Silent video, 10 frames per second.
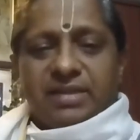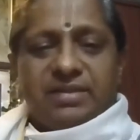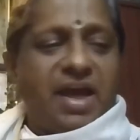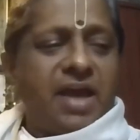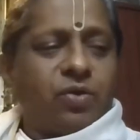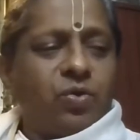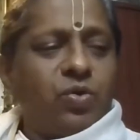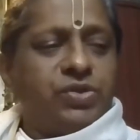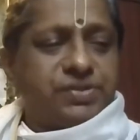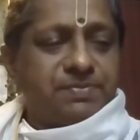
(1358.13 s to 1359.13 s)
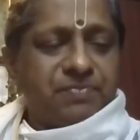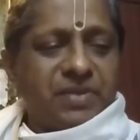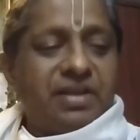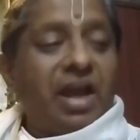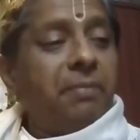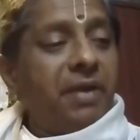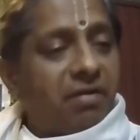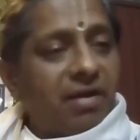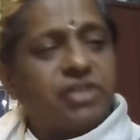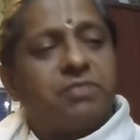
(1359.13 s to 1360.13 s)
their roots can be
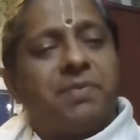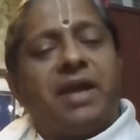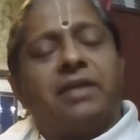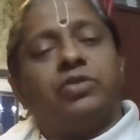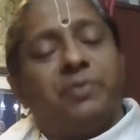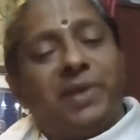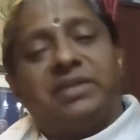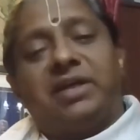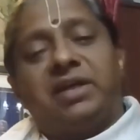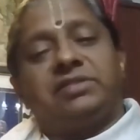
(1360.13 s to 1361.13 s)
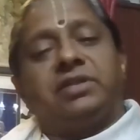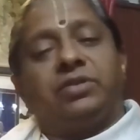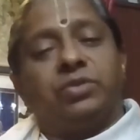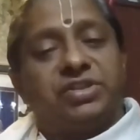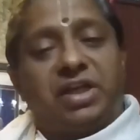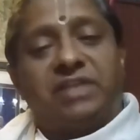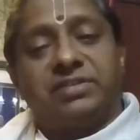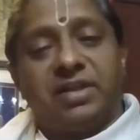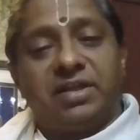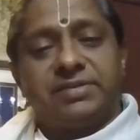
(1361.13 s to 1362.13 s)
traced back to the Vedas, to the
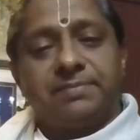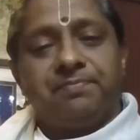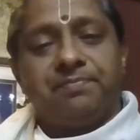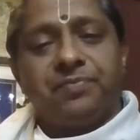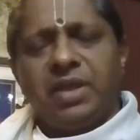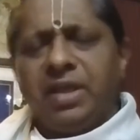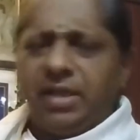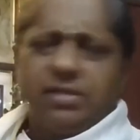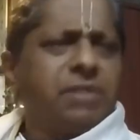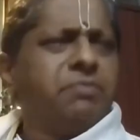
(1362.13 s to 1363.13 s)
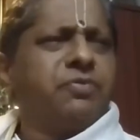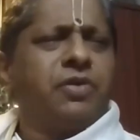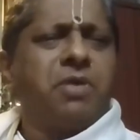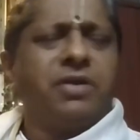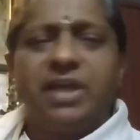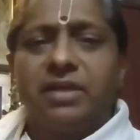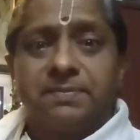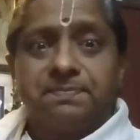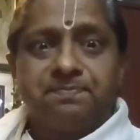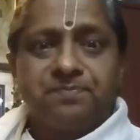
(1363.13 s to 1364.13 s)
Shastras, in some form or the other.